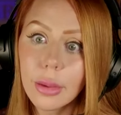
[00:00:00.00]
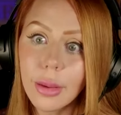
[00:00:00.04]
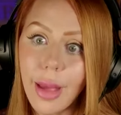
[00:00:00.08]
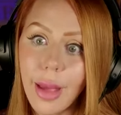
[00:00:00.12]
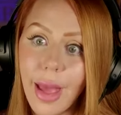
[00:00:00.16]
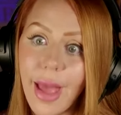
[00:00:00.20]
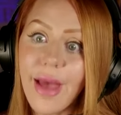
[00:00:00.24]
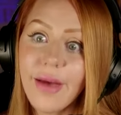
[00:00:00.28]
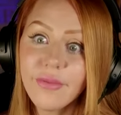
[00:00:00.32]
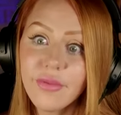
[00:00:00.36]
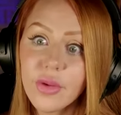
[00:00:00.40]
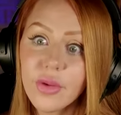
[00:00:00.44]

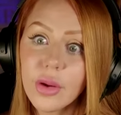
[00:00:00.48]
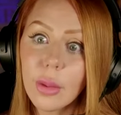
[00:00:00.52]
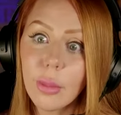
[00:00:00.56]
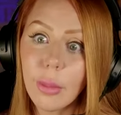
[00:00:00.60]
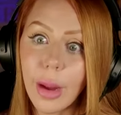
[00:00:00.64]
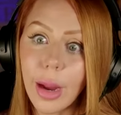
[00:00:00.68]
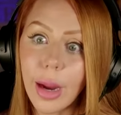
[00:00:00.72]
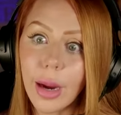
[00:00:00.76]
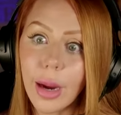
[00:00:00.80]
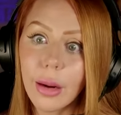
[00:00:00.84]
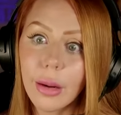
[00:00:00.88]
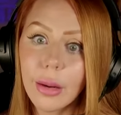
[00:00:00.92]

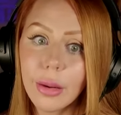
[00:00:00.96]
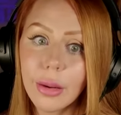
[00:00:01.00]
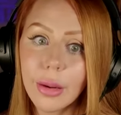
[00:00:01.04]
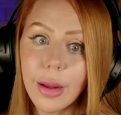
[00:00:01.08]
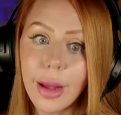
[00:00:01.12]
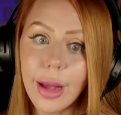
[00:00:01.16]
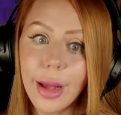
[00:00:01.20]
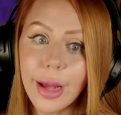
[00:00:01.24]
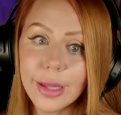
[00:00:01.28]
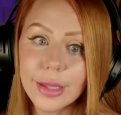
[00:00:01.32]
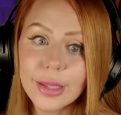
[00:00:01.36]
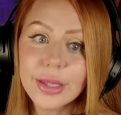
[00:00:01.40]
everywhere
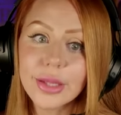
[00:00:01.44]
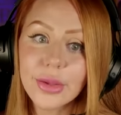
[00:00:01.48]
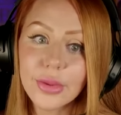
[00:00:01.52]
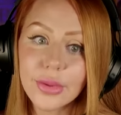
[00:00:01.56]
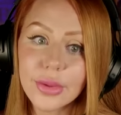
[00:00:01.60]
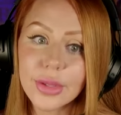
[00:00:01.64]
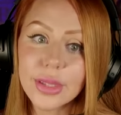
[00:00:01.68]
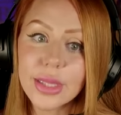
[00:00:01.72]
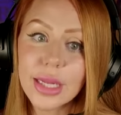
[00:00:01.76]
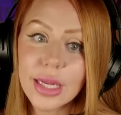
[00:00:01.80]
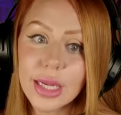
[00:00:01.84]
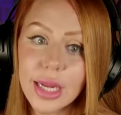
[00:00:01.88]
and still
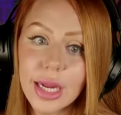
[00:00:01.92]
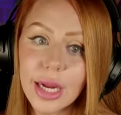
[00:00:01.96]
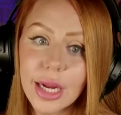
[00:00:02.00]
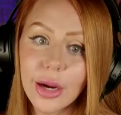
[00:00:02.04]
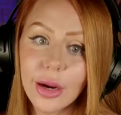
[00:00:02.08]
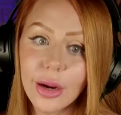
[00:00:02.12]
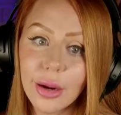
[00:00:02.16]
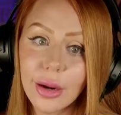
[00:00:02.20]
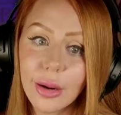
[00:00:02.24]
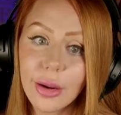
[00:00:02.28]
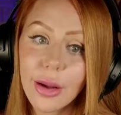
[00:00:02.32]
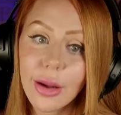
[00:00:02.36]
sit
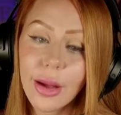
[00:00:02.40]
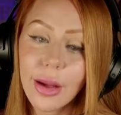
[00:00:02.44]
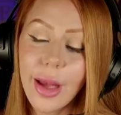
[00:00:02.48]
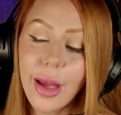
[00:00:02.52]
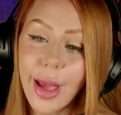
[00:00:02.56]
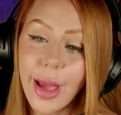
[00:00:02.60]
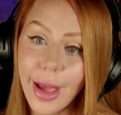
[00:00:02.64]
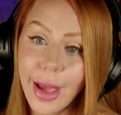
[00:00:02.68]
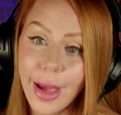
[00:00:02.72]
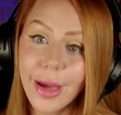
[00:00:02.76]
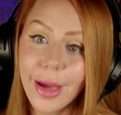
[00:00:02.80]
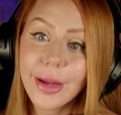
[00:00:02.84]
here
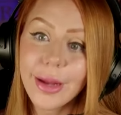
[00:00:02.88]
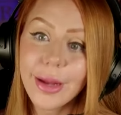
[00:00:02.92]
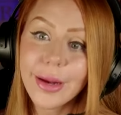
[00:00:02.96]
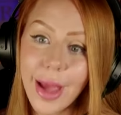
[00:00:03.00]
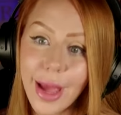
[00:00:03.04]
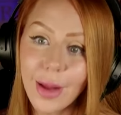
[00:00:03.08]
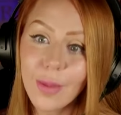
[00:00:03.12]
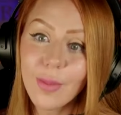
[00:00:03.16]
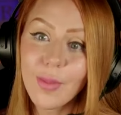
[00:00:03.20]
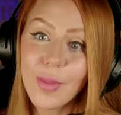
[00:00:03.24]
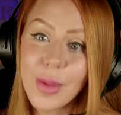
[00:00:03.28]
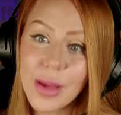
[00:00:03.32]
and
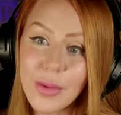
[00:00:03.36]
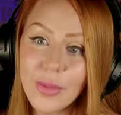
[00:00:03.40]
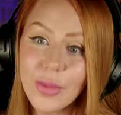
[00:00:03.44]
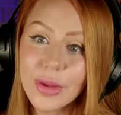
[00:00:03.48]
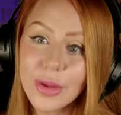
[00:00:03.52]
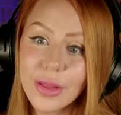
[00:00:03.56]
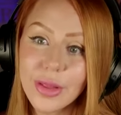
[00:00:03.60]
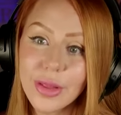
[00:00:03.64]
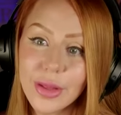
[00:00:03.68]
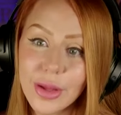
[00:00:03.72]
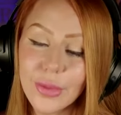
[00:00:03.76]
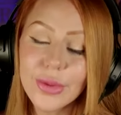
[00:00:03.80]
be
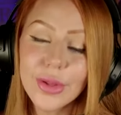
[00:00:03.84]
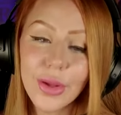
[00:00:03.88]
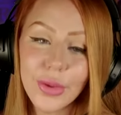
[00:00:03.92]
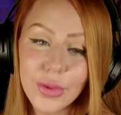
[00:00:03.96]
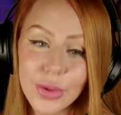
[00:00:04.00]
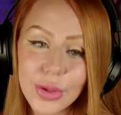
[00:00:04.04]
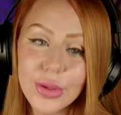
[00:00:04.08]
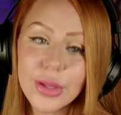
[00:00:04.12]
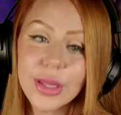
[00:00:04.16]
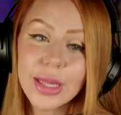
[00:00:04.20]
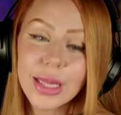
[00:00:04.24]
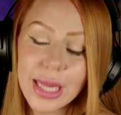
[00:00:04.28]
with you. So
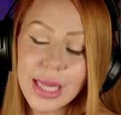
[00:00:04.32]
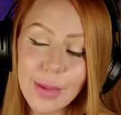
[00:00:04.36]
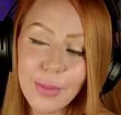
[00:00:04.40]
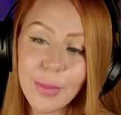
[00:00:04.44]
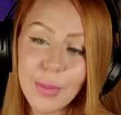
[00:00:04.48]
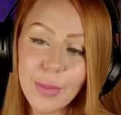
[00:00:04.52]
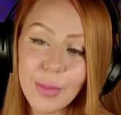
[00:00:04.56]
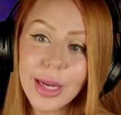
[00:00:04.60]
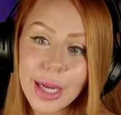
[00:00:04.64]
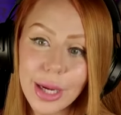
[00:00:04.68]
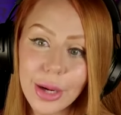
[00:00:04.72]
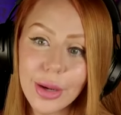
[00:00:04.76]
you sleep
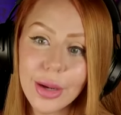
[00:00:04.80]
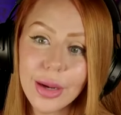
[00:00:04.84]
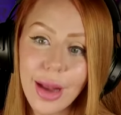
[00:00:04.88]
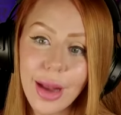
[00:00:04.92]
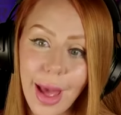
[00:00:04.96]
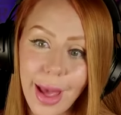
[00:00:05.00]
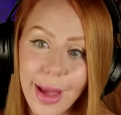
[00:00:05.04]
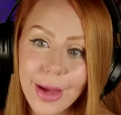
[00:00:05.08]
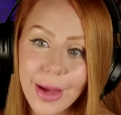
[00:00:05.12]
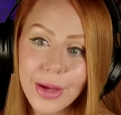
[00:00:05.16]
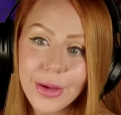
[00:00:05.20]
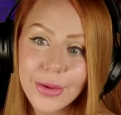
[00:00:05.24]
in here at
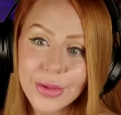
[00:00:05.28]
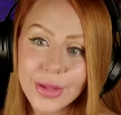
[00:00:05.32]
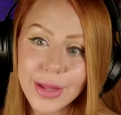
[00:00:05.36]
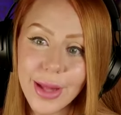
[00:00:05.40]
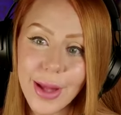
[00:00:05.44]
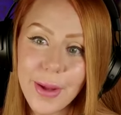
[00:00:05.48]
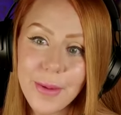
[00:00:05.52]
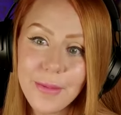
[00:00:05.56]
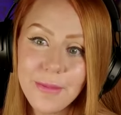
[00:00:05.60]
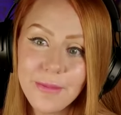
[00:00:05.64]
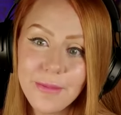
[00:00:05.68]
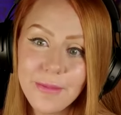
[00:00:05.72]
night, you
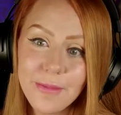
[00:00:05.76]
said?